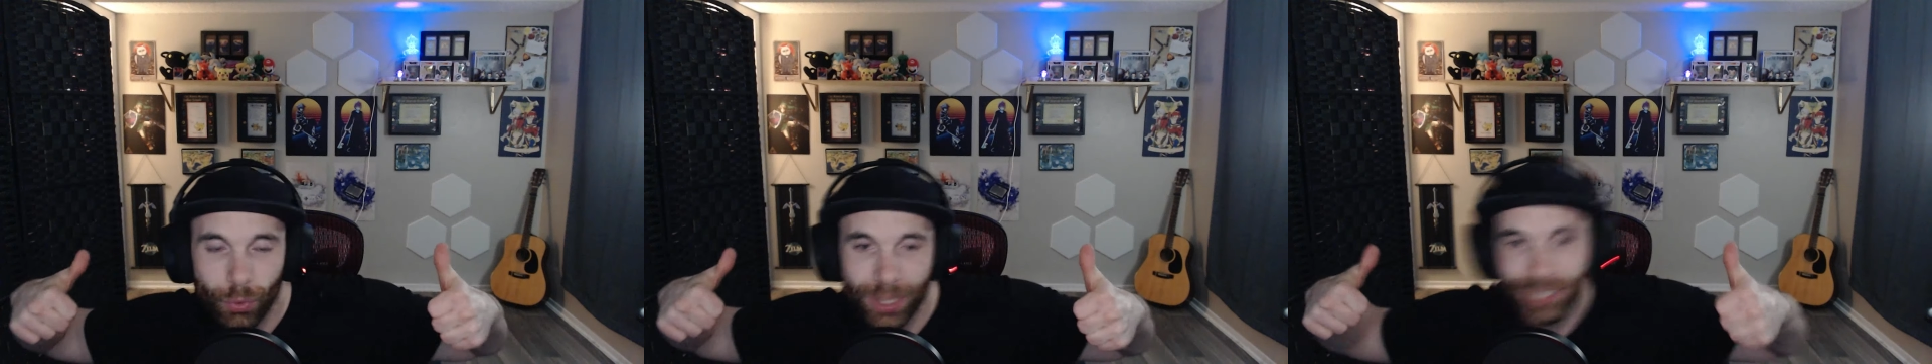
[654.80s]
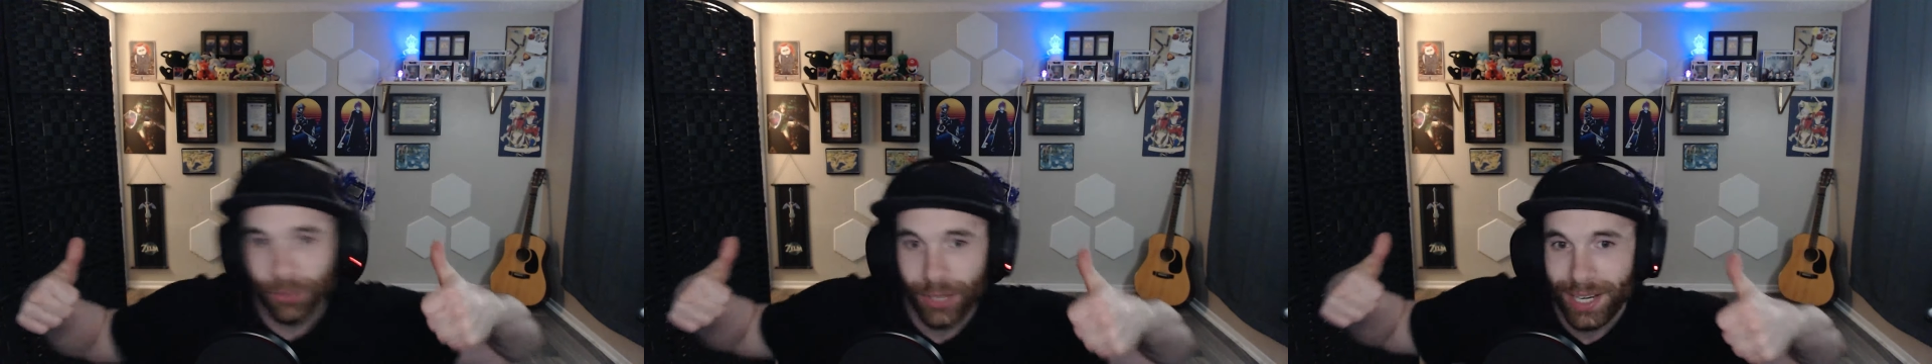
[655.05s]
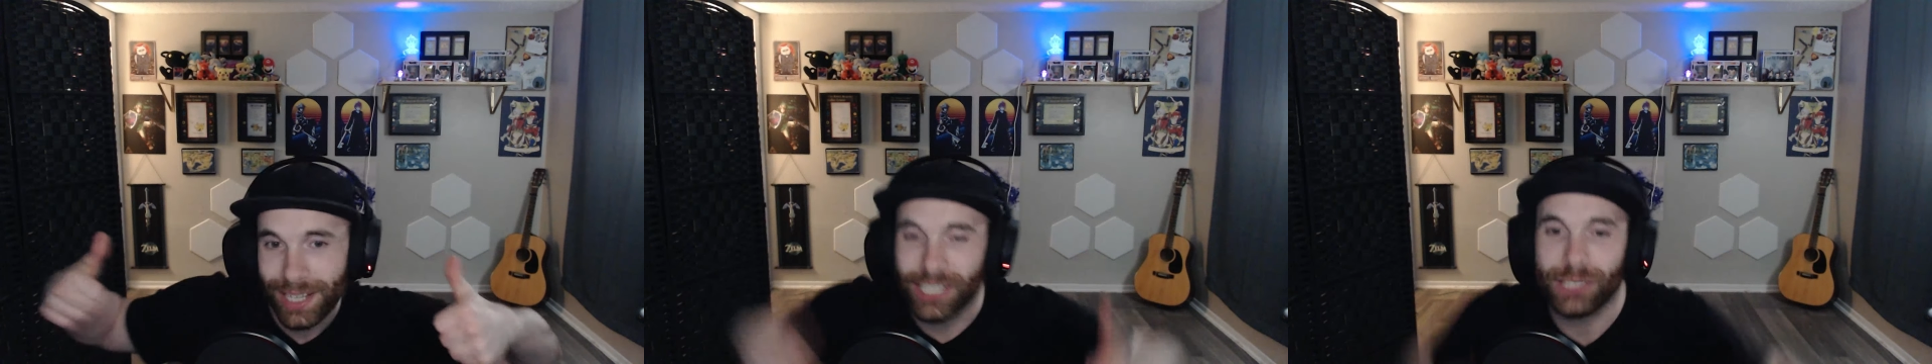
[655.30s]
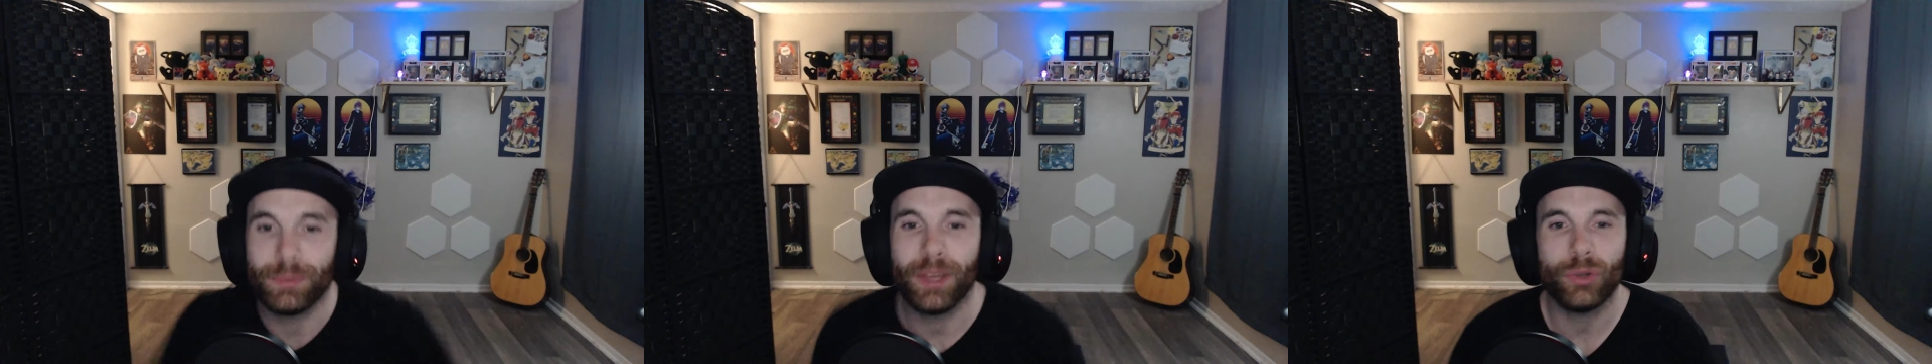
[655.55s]
It's free. It
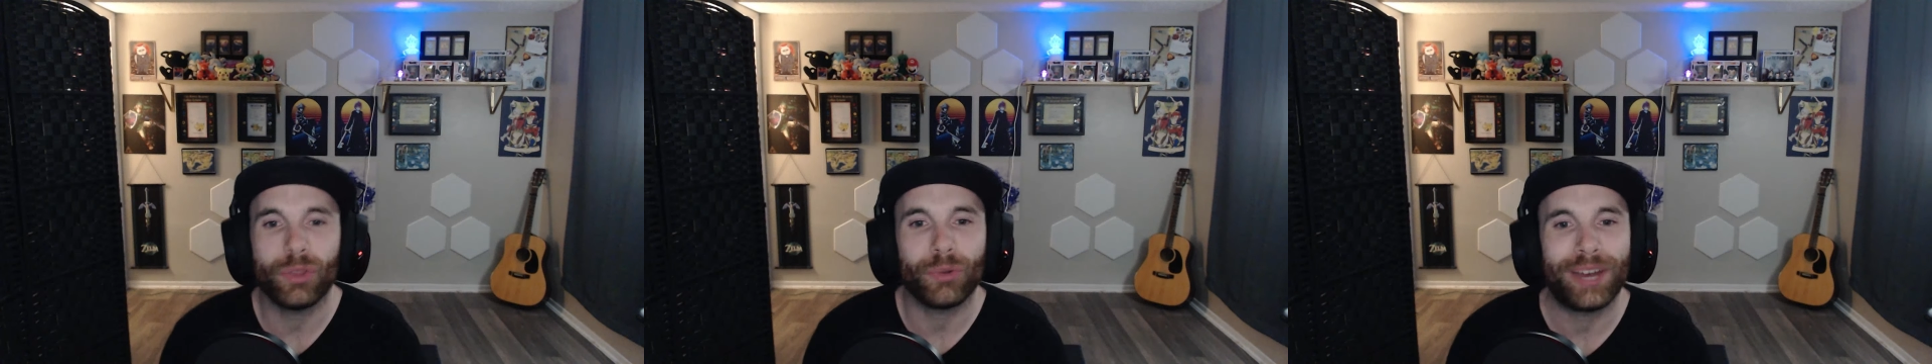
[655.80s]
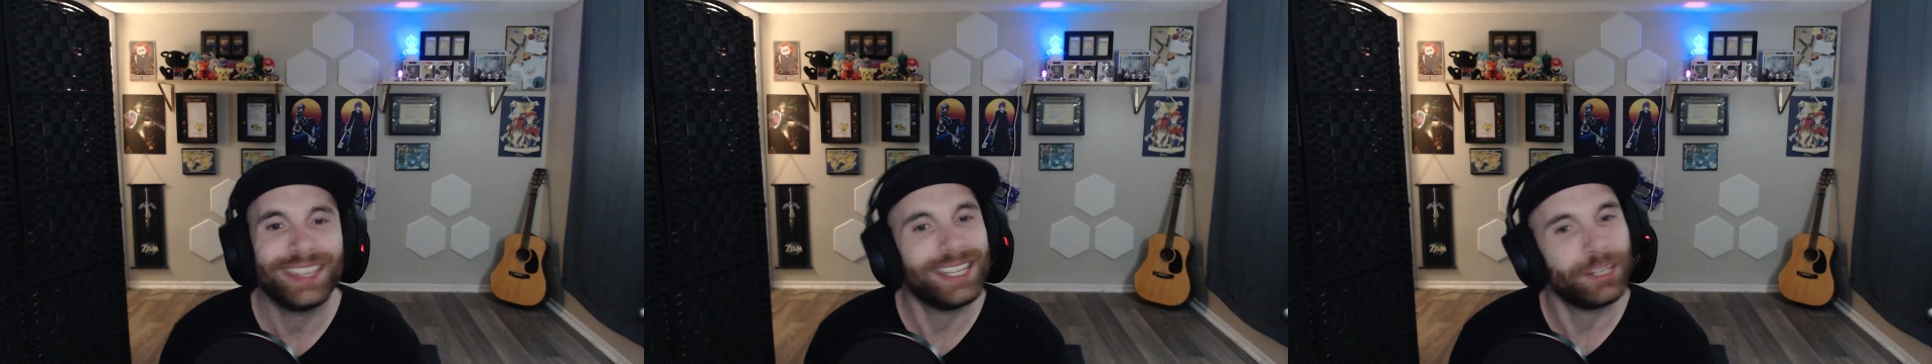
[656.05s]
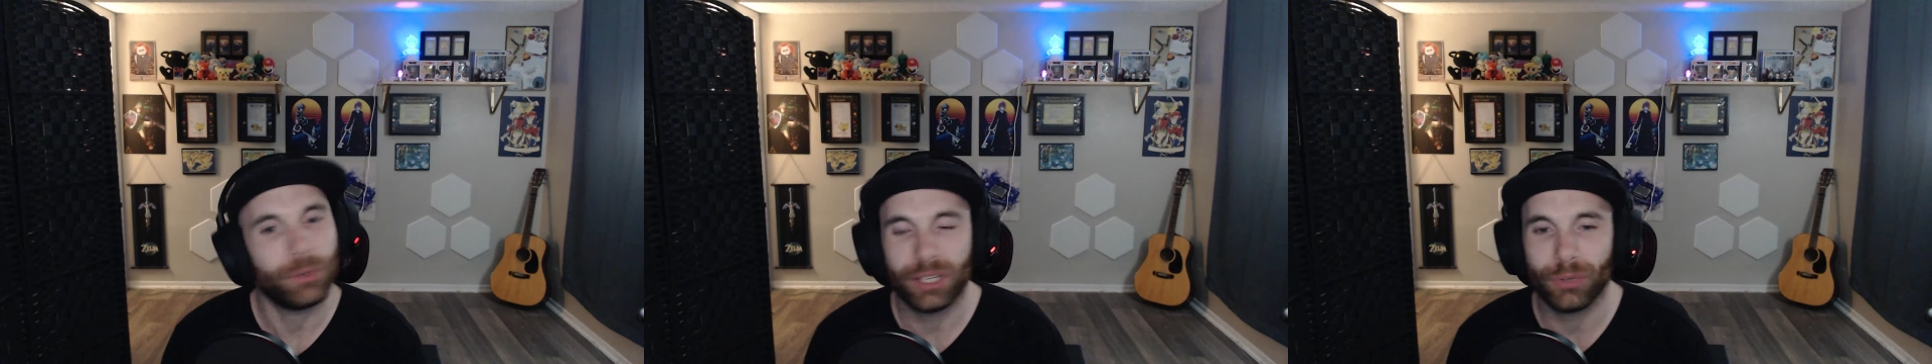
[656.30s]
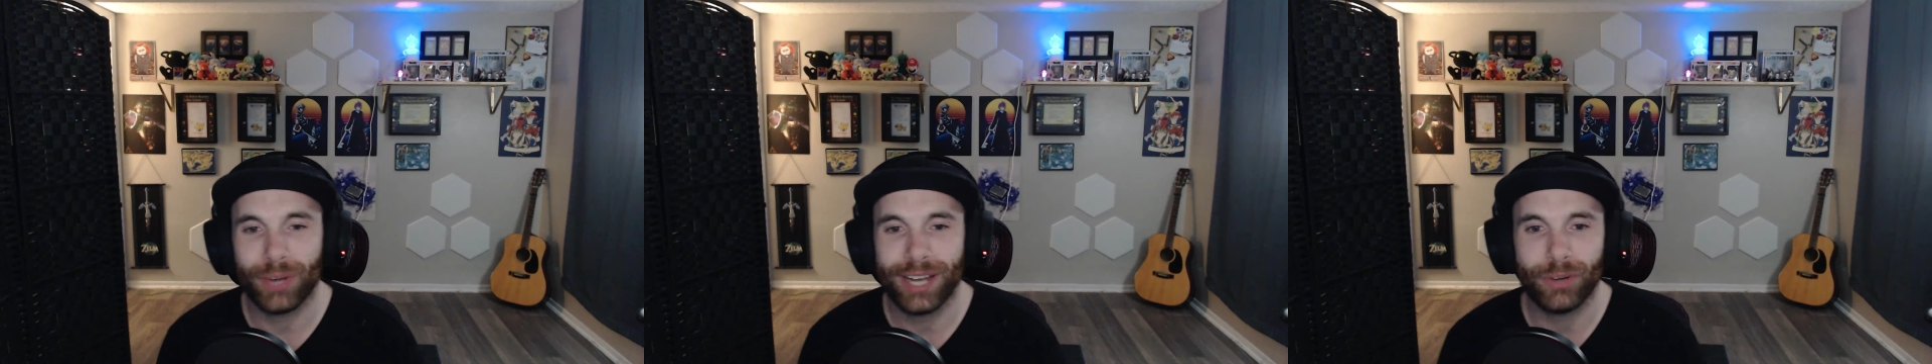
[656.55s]
tells me I'm doing the right thing, going in
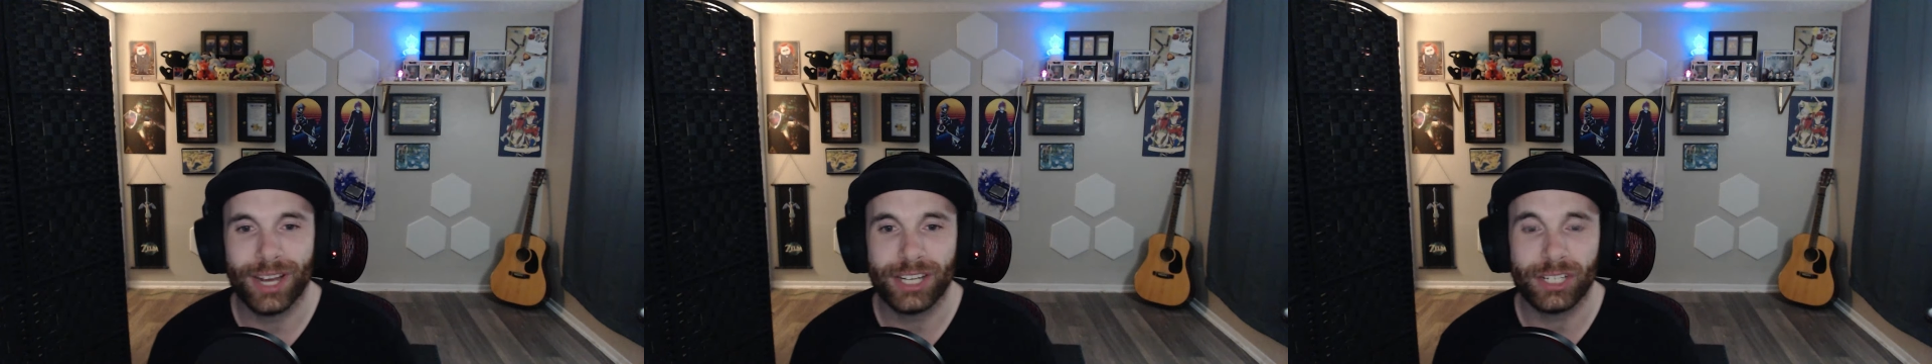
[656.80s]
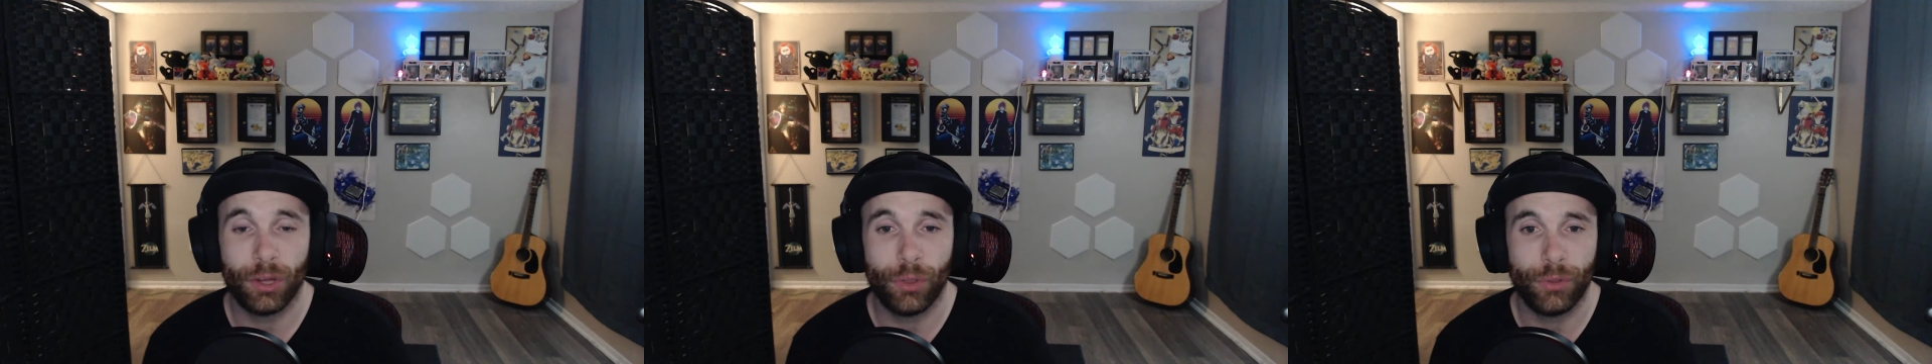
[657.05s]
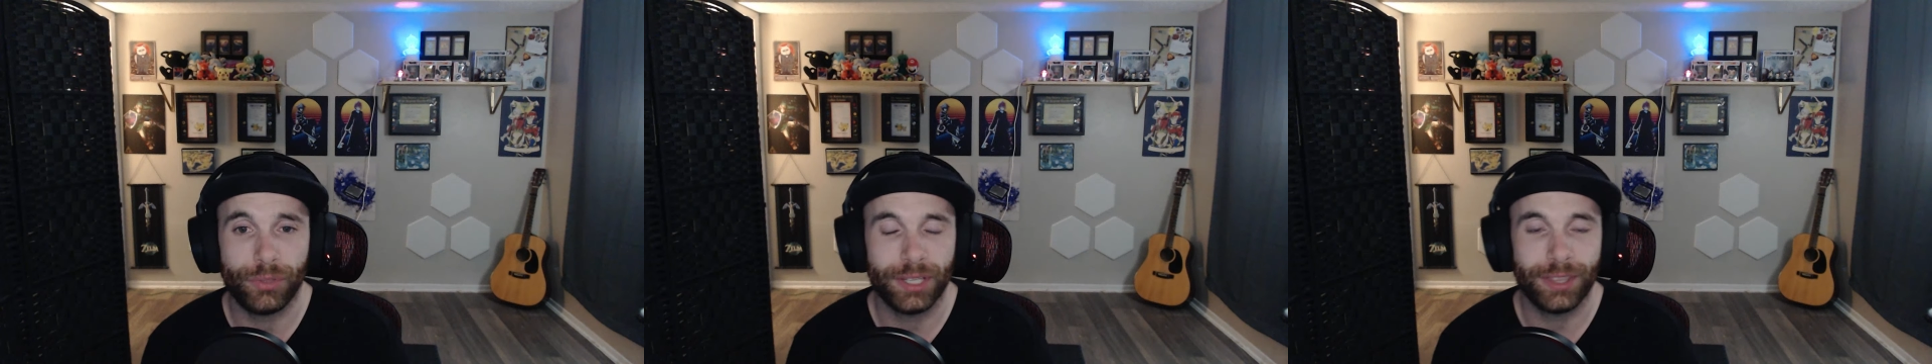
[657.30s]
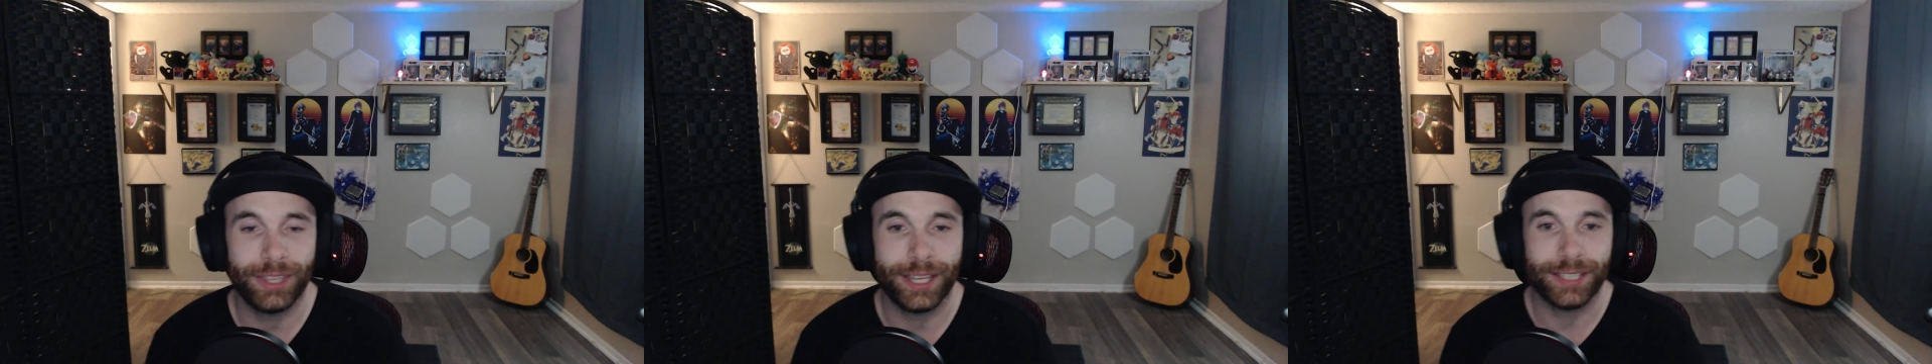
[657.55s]
the right direction, all those
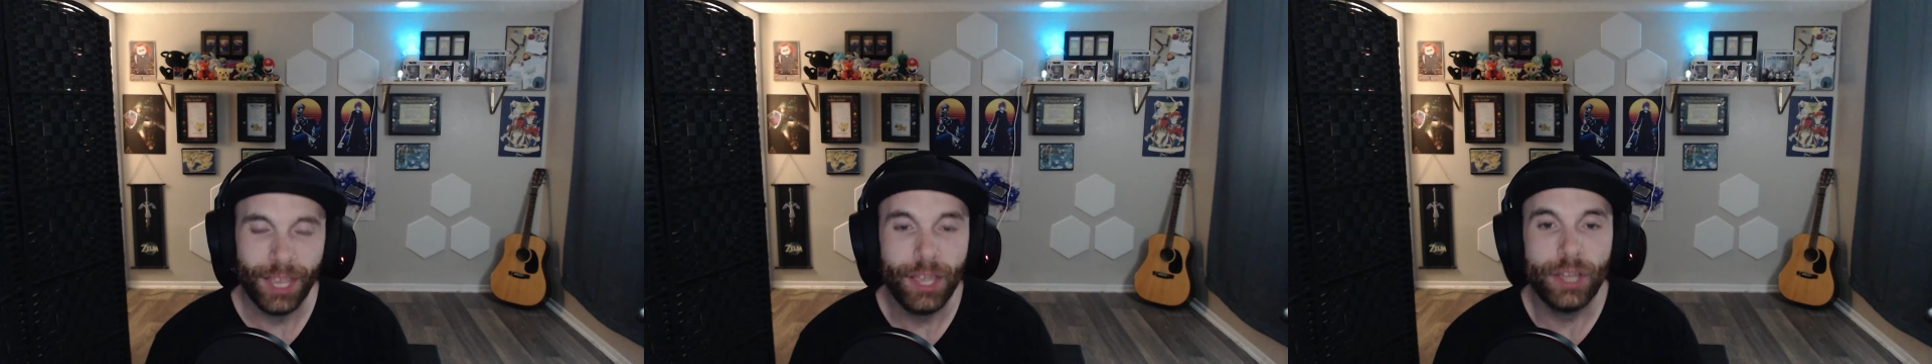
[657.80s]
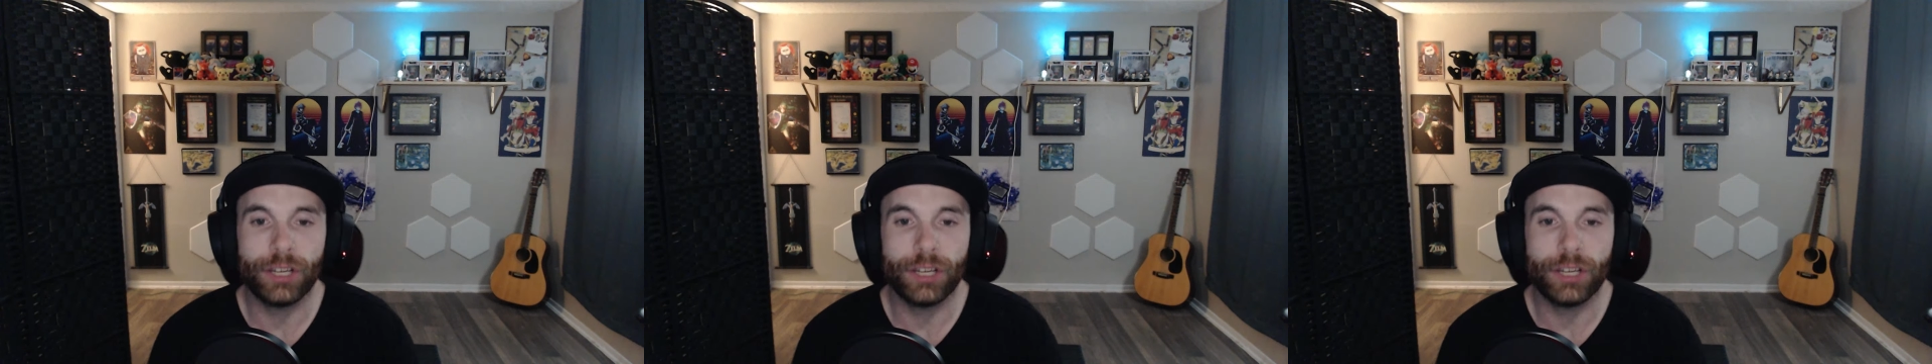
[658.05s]
good things.